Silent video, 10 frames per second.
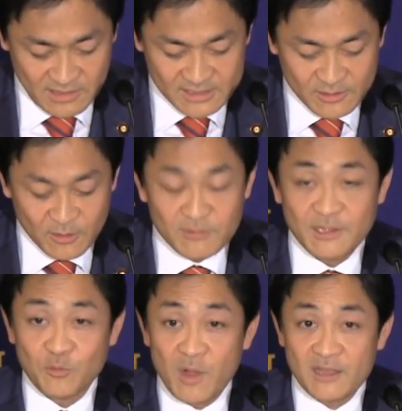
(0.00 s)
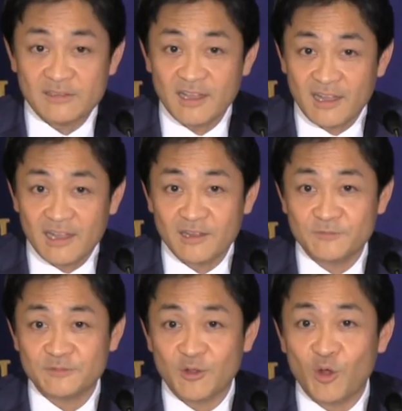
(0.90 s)
is only
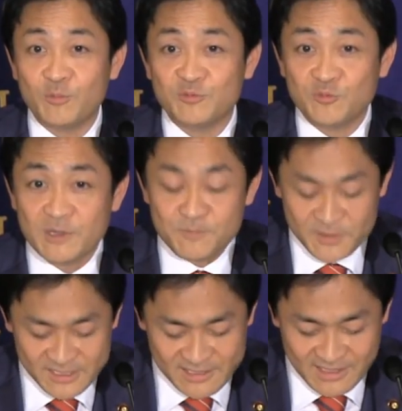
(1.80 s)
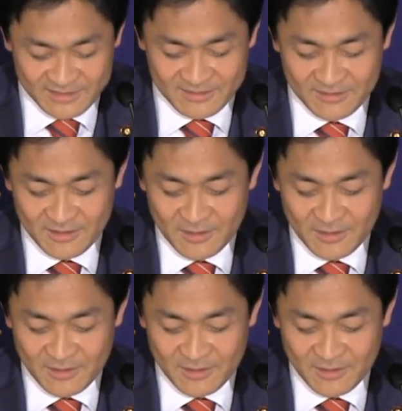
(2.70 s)
0.5%